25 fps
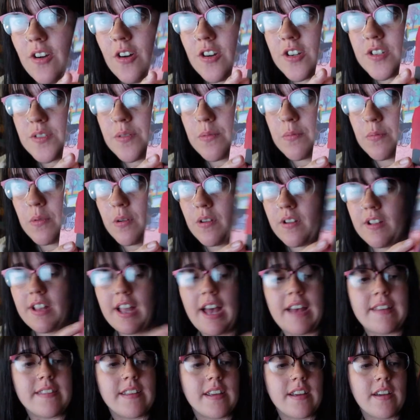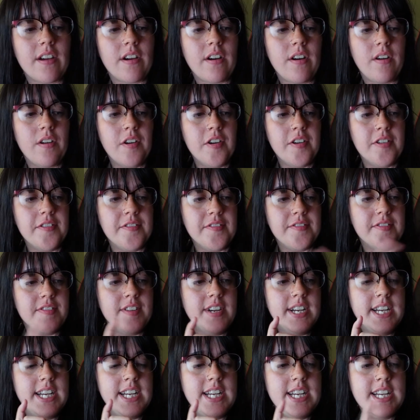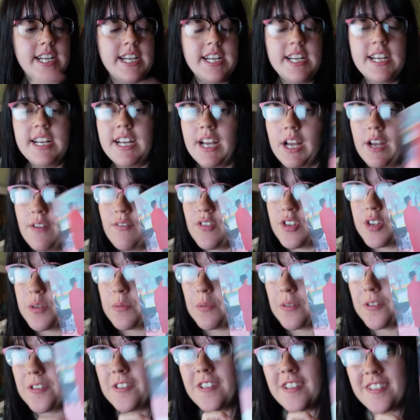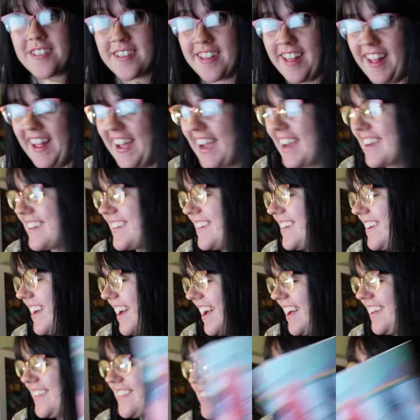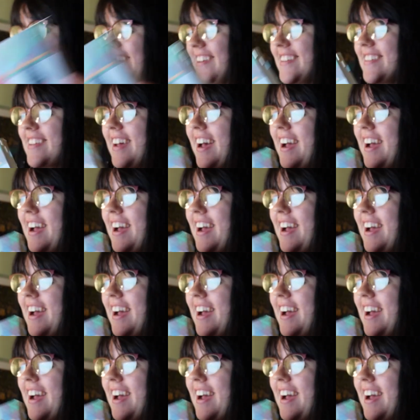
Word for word: Oxford World Classic of Virginia Woolf's selected essays.